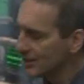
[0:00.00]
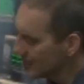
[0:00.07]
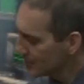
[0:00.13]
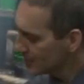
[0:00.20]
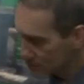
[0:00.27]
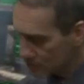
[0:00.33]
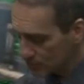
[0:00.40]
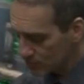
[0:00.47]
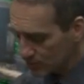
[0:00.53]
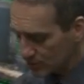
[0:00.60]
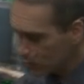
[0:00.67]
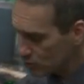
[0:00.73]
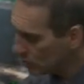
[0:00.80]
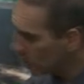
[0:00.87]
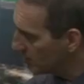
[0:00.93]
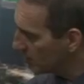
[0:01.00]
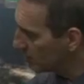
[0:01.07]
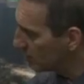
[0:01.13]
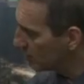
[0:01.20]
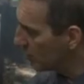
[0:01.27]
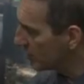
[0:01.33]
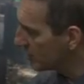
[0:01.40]
Certainly you could be
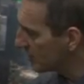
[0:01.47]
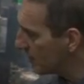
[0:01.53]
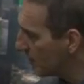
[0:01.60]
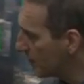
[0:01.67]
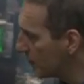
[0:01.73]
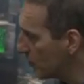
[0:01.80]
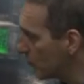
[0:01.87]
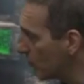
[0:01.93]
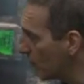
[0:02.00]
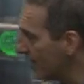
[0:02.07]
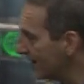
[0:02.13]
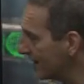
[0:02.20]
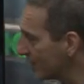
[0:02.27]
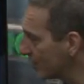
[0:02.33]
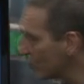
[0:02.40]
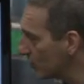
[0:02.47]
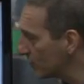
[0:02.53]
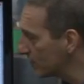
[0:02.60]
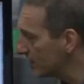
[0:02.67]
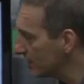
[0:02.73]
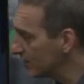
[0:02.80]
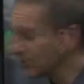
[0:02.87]
doing some of your writing over
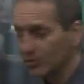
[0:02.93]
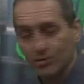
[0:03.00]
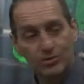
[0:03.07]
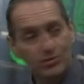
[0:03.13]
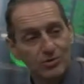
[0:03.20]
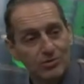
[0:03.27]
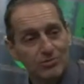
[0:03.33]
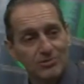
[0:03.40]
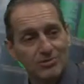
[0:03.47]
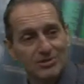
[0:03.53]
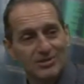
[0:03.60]
here, couldn't you?